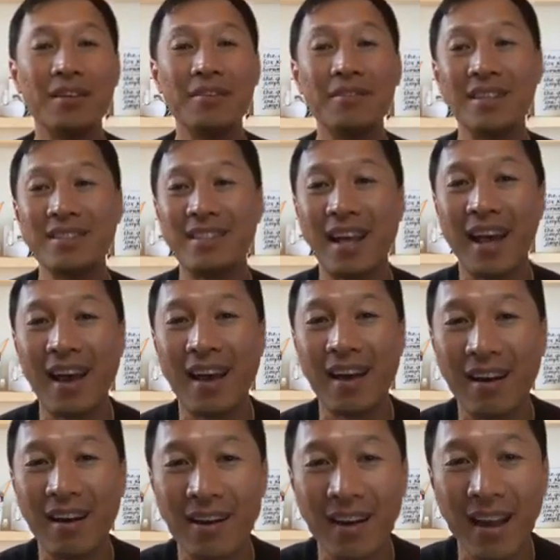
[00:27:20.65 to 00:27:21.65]
of us that
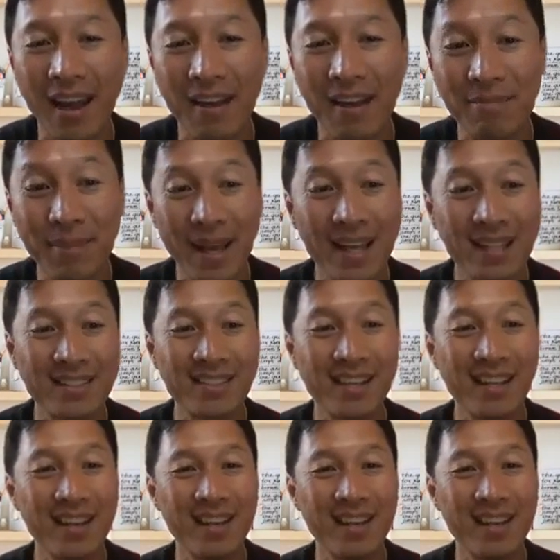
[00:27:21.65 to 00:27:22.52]
have pets,